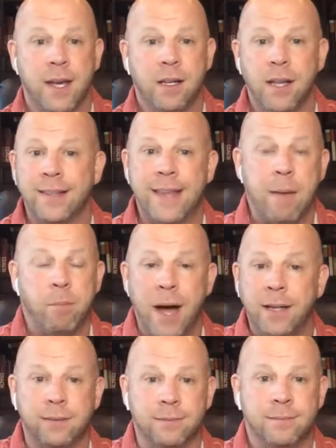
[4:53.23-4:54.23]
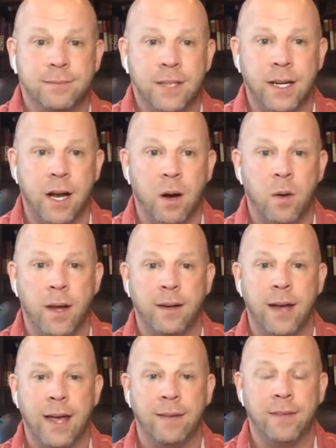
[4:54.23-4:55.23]
click that button,
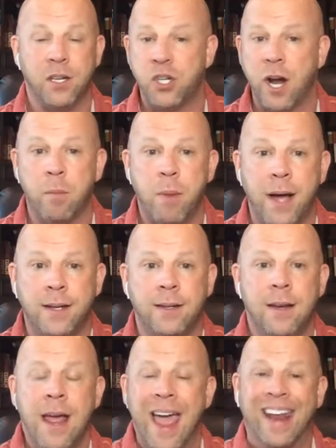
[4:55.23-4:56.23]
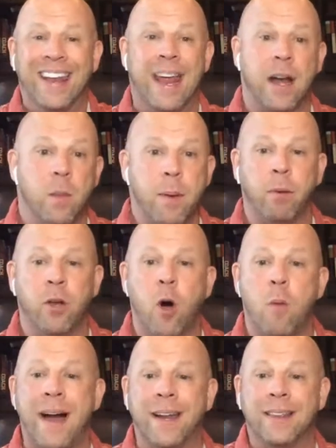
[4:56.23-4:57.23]
and the share button, and let other people know
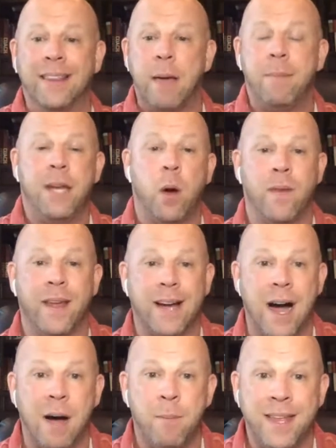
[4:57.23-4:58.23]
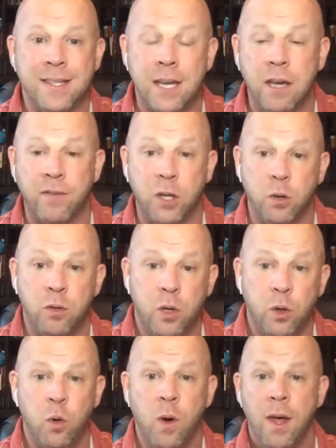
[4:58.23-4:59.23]
about it. Let me know in the comments if you
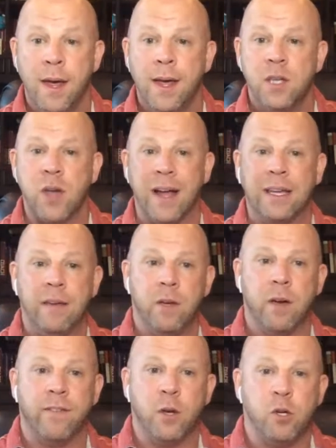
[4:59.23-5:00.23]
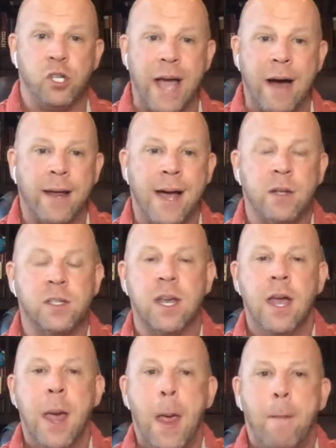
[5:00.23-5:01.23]
do, so I can give you a few shout outs.
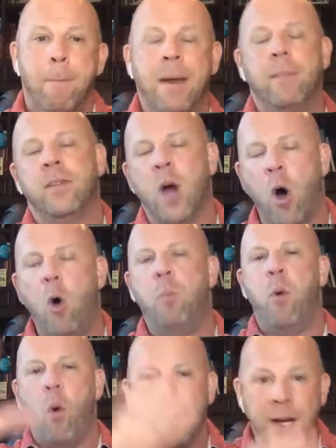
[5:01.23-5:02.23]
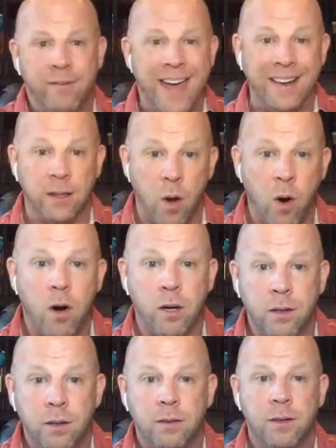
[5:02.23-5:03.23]
But the whole point of that
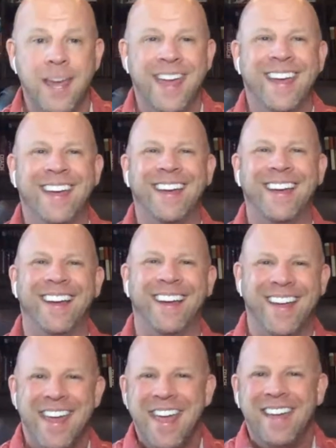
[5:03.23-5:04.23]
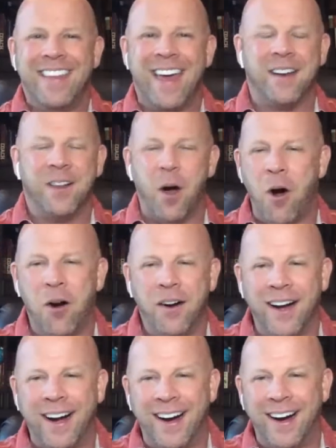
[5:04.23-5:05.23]
long,
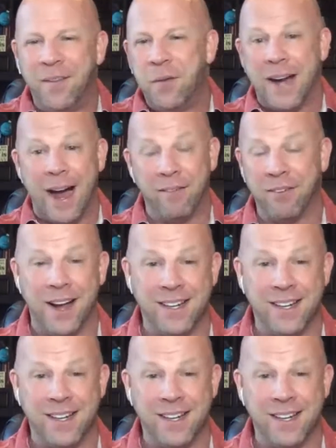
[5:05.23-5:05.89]
whatever